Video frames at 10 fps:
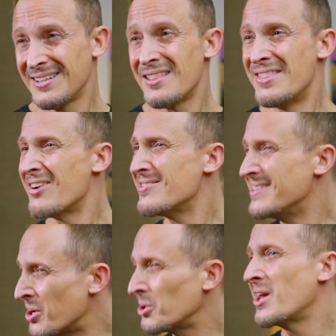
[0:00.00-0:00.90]
They're
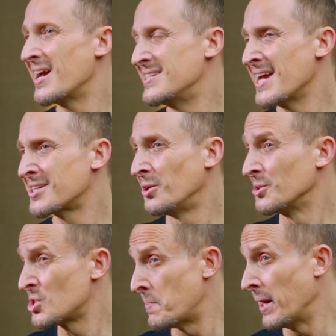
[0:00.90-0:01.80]
nearly identical in
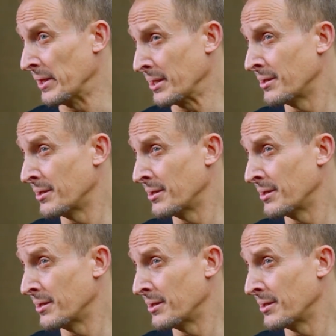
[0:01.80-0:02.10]
spelling,